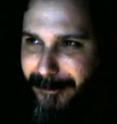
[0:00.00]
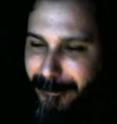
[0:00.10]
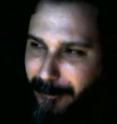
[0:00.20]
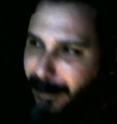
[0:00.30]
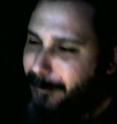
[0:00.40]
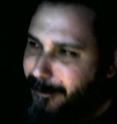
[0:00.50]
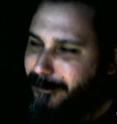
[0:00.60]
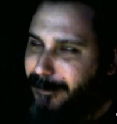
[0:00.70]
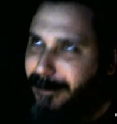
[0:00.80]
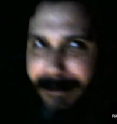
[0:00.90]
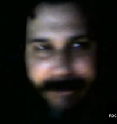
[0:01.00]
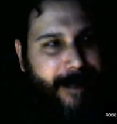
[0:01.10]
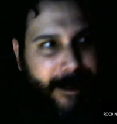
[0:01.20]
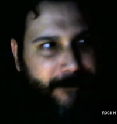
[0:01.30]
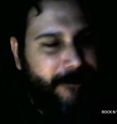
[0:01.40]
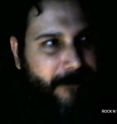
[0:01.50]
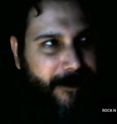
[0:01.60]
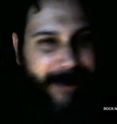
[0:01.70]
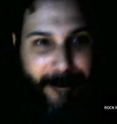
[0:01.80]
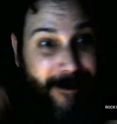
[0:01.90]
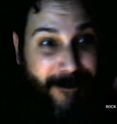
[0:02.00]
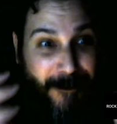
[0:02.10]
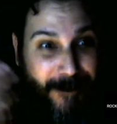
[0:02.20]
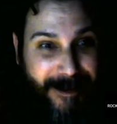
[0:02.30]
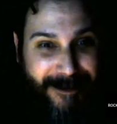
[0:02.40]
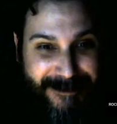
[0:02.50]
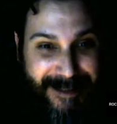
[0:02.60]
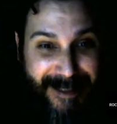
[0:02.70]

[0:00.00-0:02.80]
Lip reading: and Ryan Bitters is, yeah, it was a great, we didn't know what else to say